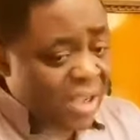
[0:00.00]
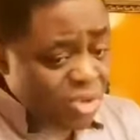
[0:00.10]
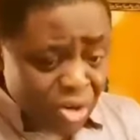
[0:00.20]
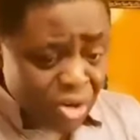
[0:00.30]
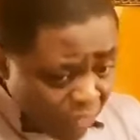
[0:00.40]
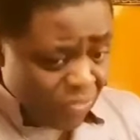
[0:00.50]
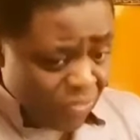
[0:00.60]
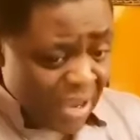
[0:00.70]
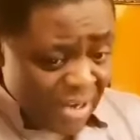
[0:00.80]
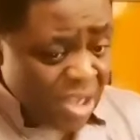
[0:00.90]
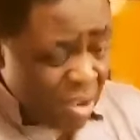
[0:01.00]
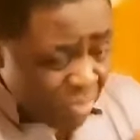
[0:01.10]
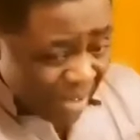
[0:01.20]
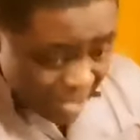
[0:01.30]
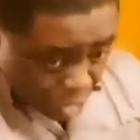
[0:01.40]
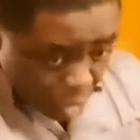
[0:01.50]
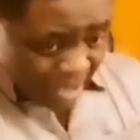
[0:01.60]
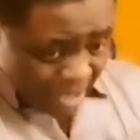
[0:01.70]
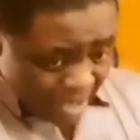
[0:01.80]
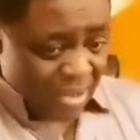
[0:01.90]
Not all Fulanis, but his
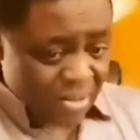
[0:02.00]
own clique,